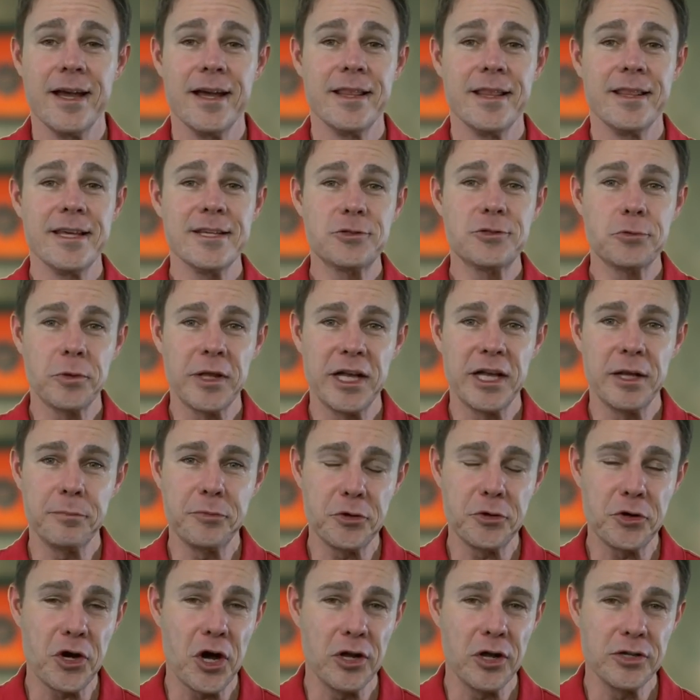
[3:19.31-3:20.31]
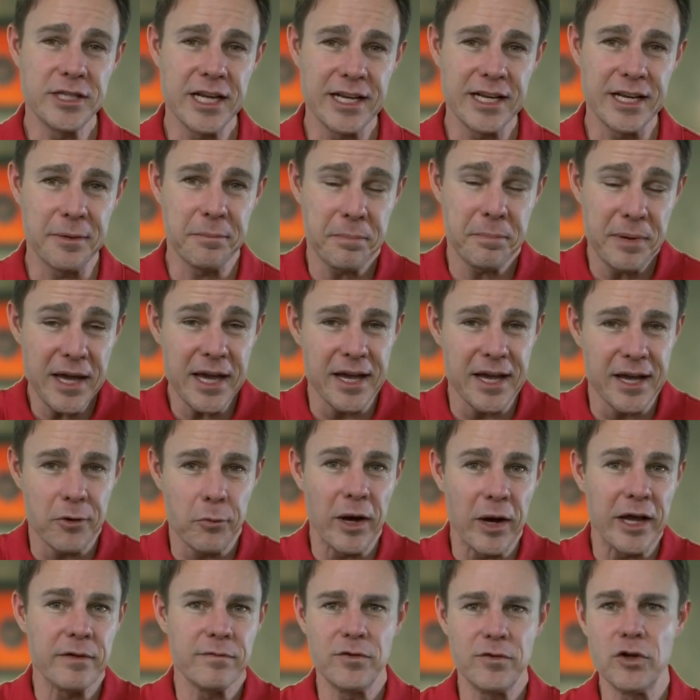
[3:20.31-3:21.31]
This will help your content appear
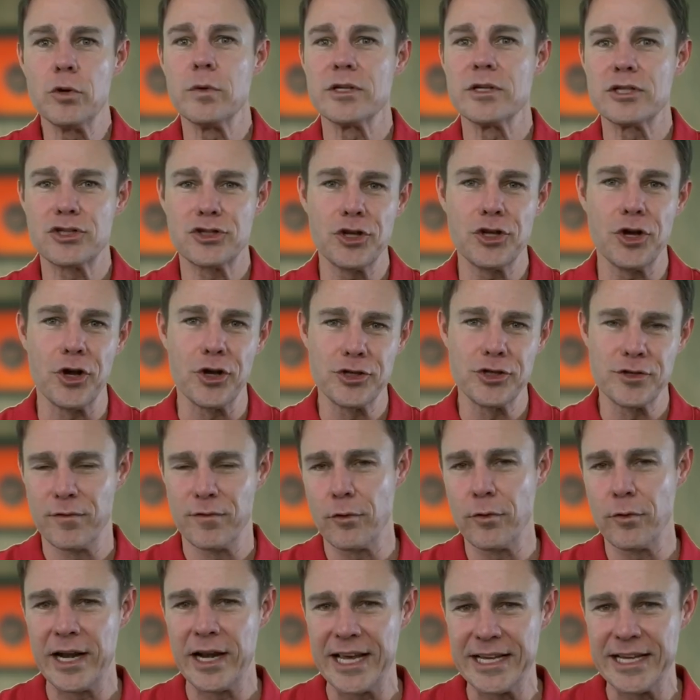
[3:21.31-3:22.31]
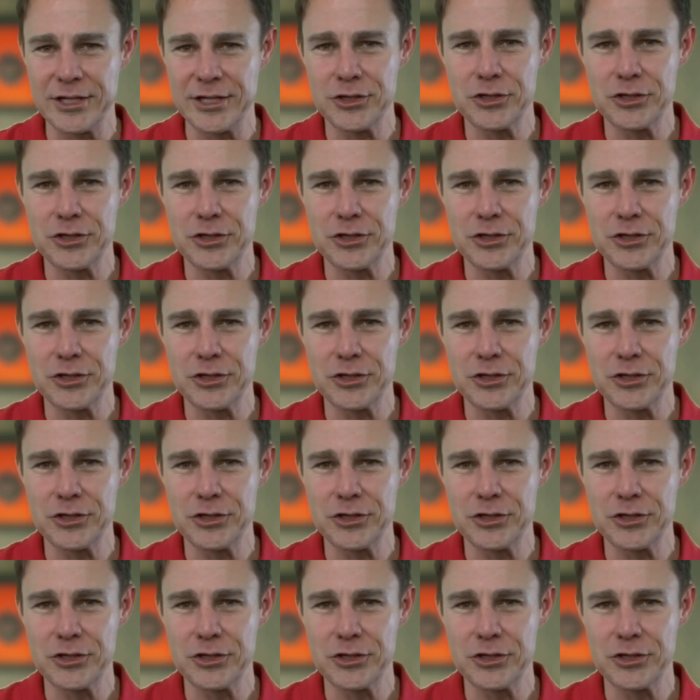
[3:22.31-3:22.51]
when viewers search for related